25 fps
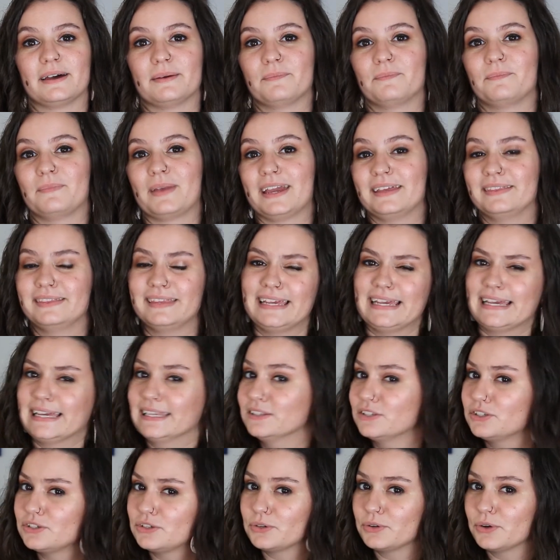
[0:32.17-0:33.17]
Mainly
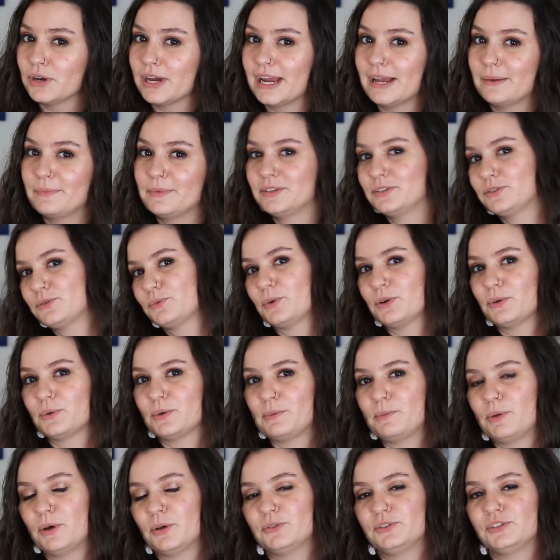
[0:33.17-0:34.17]
Instagram is where we
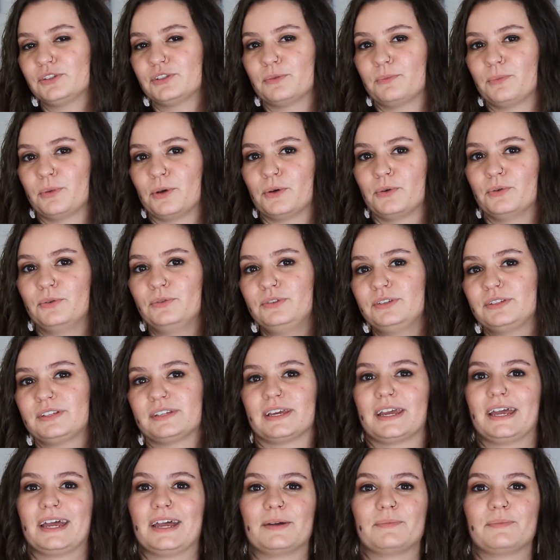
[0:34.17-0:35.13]
post the most,